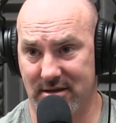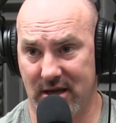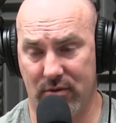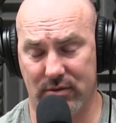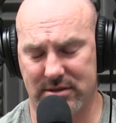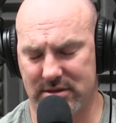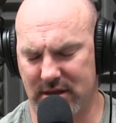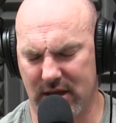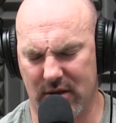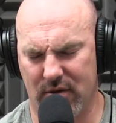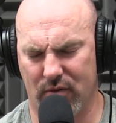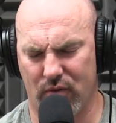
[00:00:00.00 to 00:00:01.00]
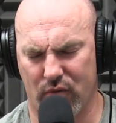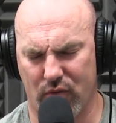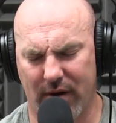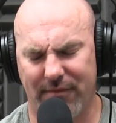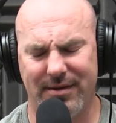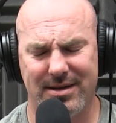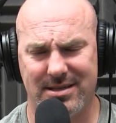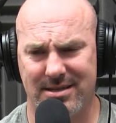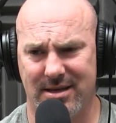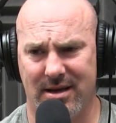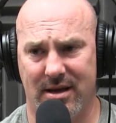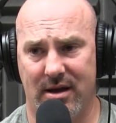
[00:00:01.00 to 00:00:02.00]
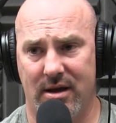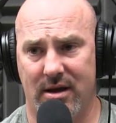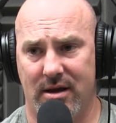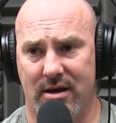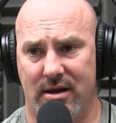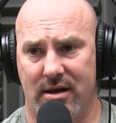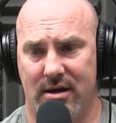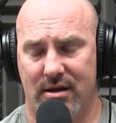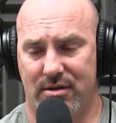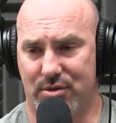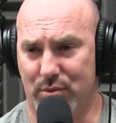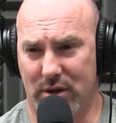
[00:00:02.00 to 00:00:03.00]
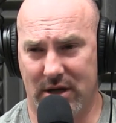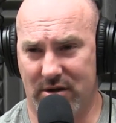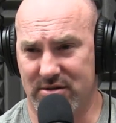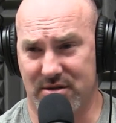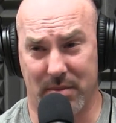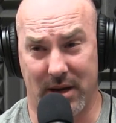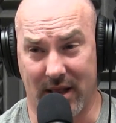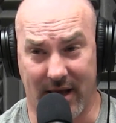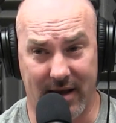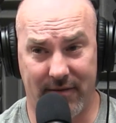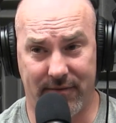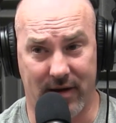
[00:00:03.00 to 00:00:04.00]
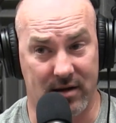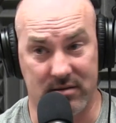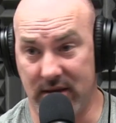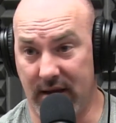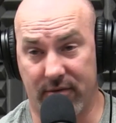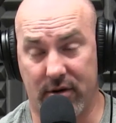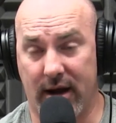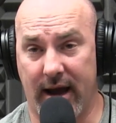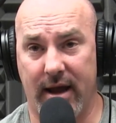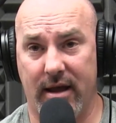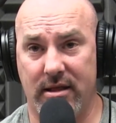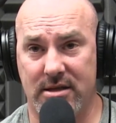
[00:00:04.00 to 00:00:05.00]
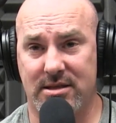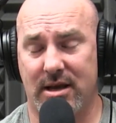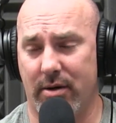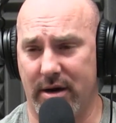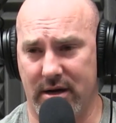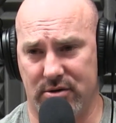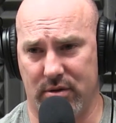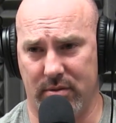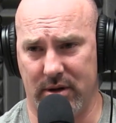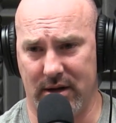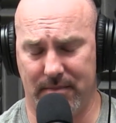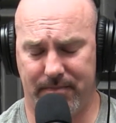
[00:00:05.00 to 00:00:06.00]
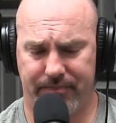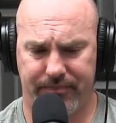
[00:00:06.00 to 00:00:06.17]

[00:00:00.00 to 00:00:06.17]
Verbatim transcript: It was the roughest 3 years of my life. I'll never I this is how I attribute it.